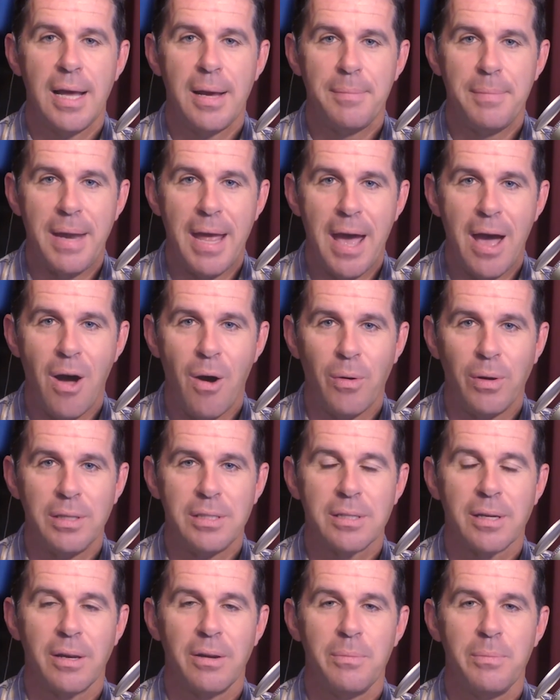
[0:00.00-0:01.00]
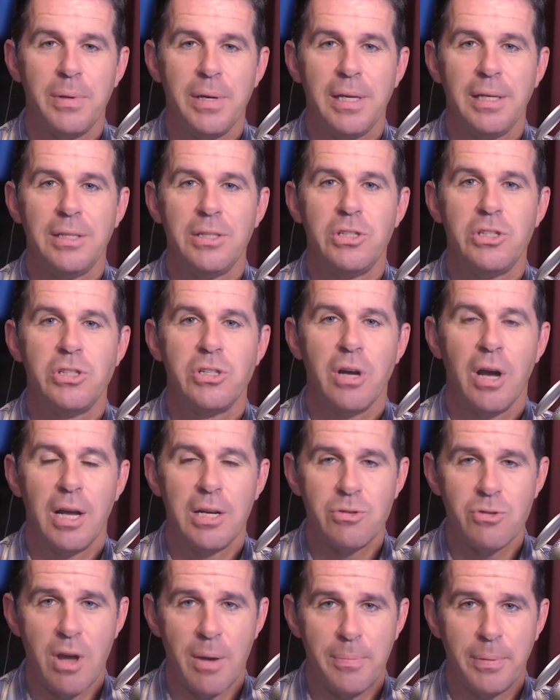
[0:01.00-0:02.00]
up now. It's going to be
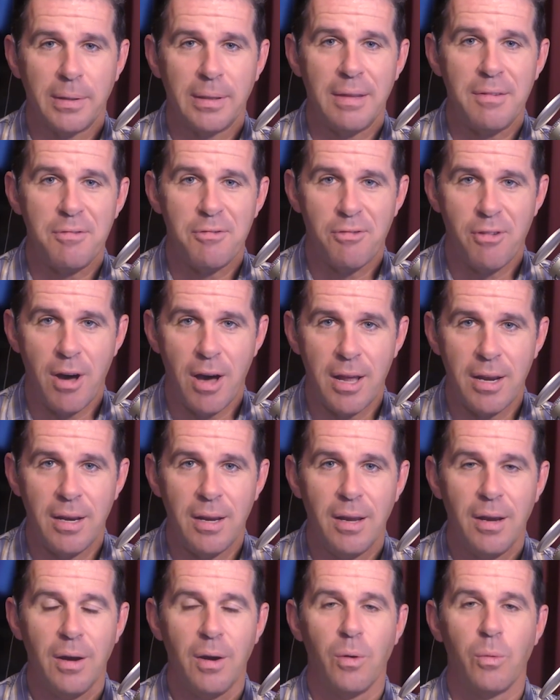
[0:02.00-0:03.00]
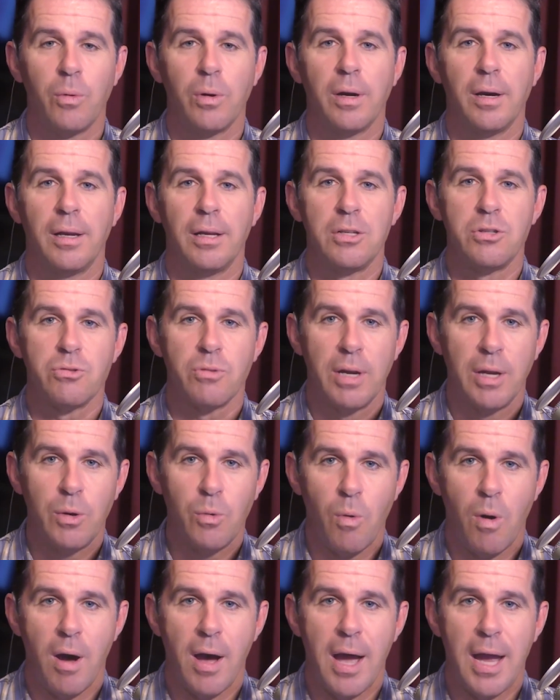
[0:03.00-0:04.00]
jaw-droppingly fun. We're going to
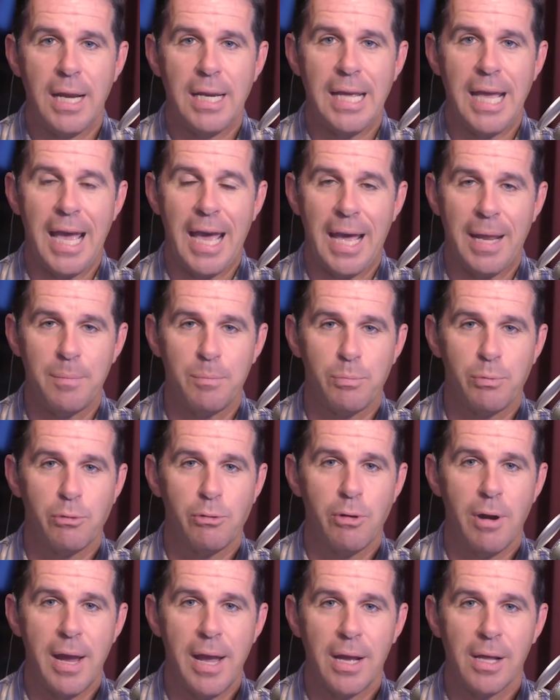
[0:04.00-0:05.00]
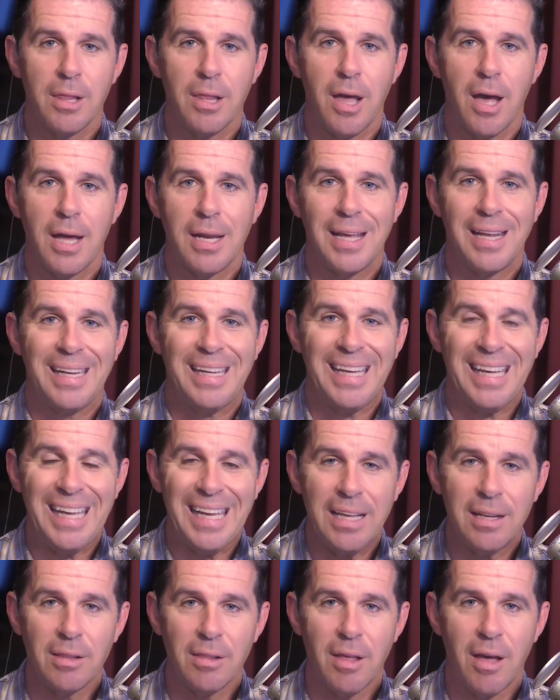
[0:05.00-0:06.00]
drink wine and pray a lot and
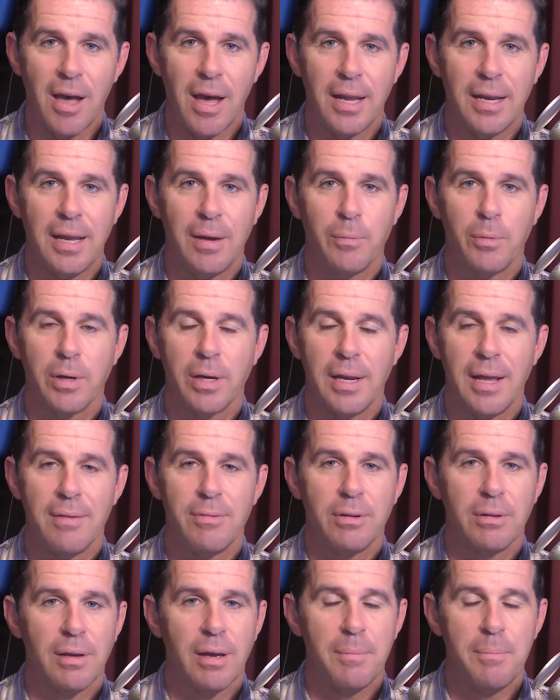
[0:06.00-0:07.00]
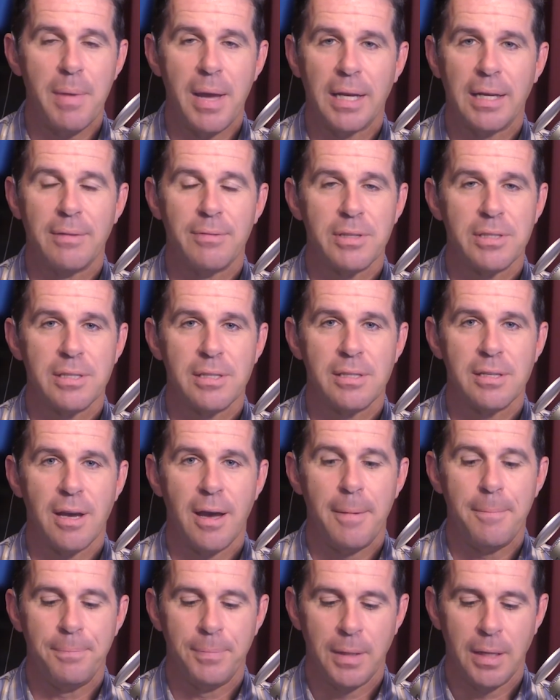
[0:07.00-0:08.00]
eat a lot, and we're going to have a magnificent
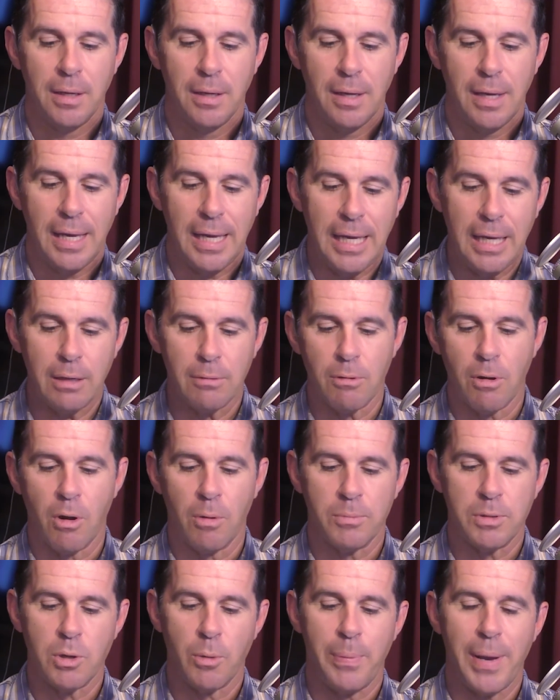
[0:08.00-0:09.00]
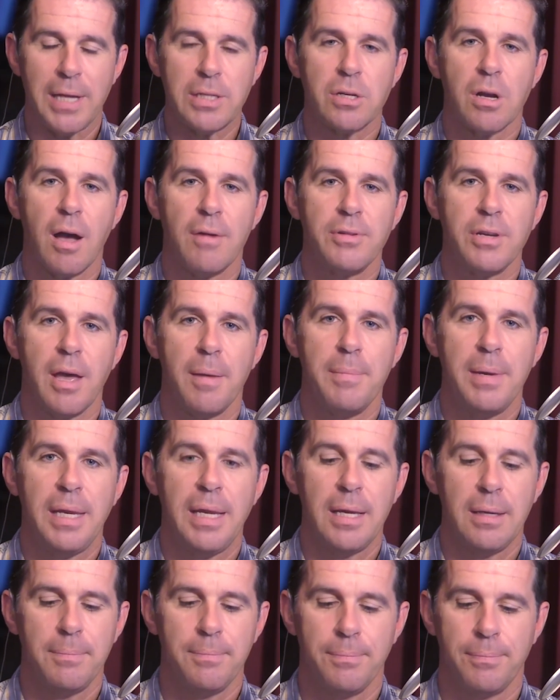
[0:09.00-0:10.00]
time in Rome. So
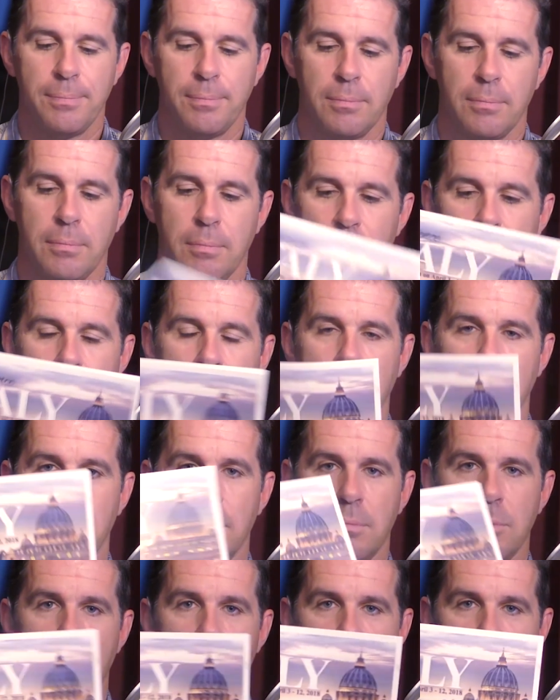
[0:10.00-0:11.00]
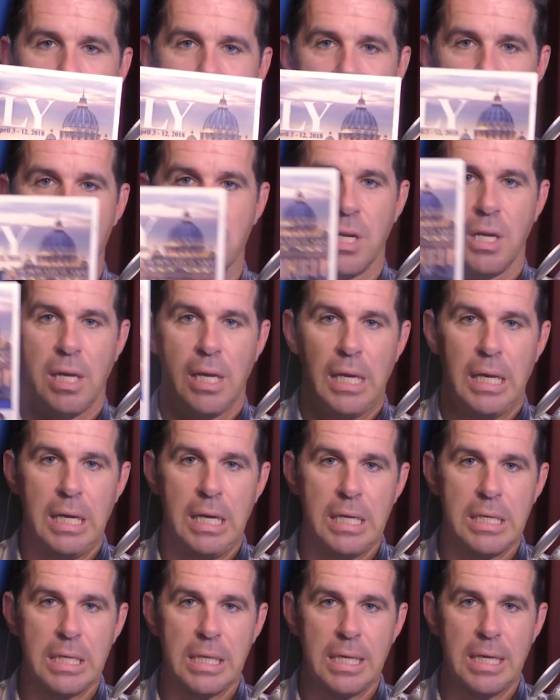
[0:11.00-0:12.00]

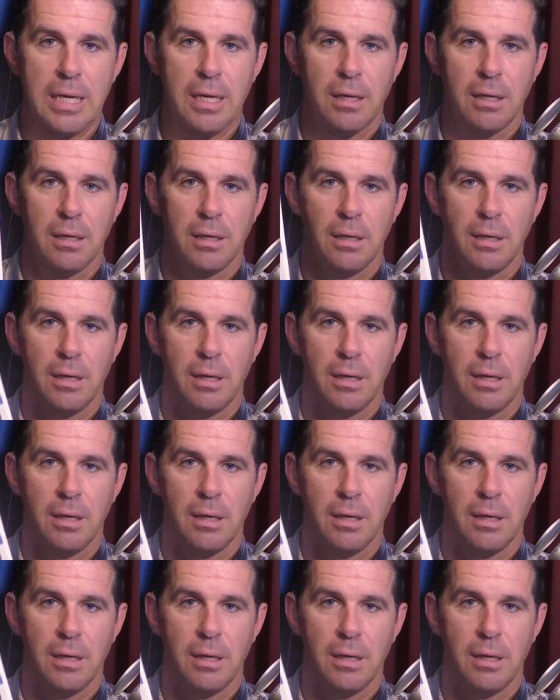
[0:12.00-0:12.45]
patrickcoffin.media/Italy.